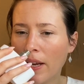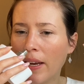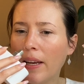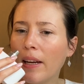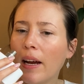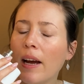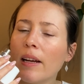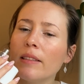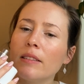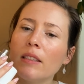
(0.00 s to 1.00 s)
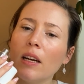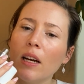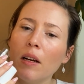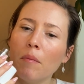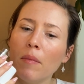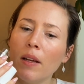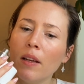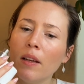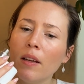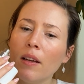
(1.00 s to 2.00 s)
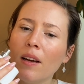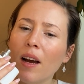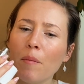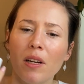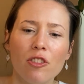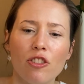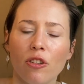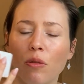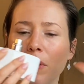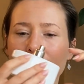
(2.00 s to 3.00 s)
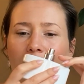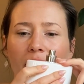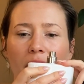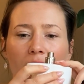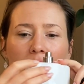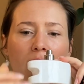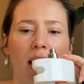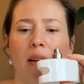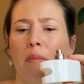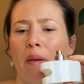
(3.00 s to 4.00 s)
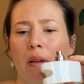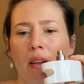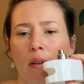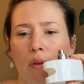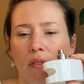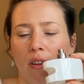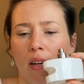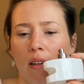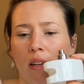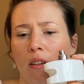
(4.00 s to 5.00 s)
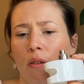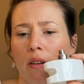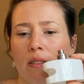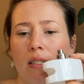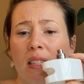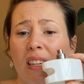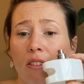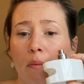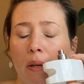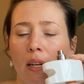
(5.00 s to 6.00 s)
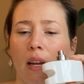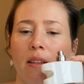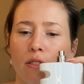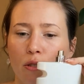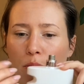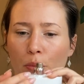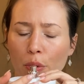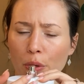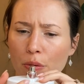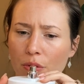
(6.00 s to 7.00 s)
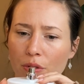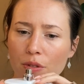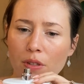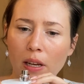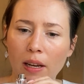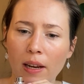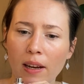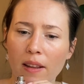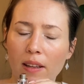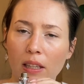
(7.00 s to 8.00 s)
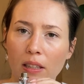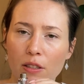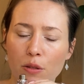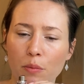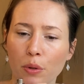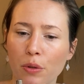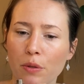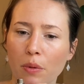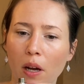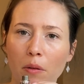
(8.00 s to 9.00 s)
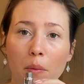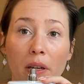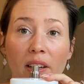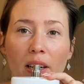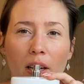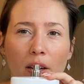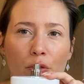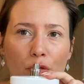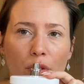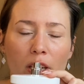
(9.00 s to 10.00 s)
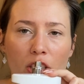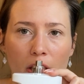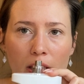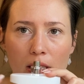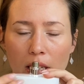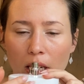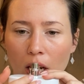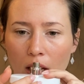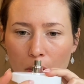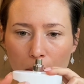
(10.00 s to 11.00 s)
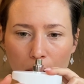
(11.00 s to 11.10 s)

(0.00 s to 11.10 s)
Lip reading: It has, I'm not sure what's giving it that. Maybe we've gotten a note of cyclamen and spruce. I think the spruce probably like kind of freshens it up.